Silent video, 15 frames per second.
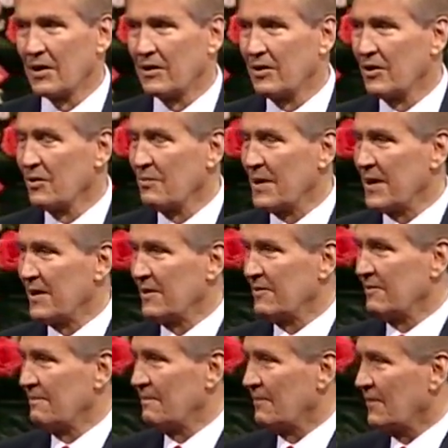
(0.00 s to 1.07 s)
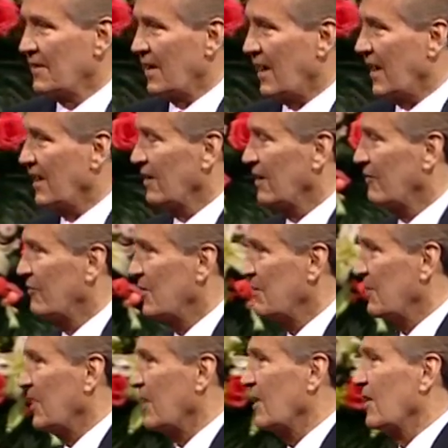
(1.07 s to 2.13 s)
a dear man. I loved
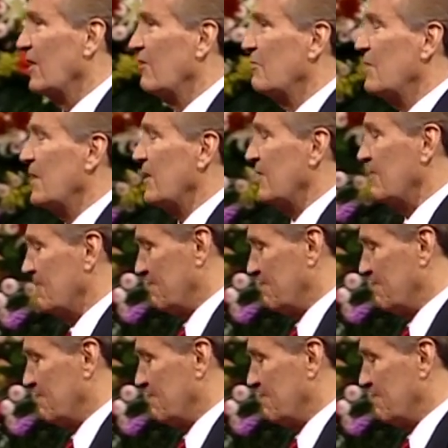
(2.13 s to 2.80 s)
him and he loved me.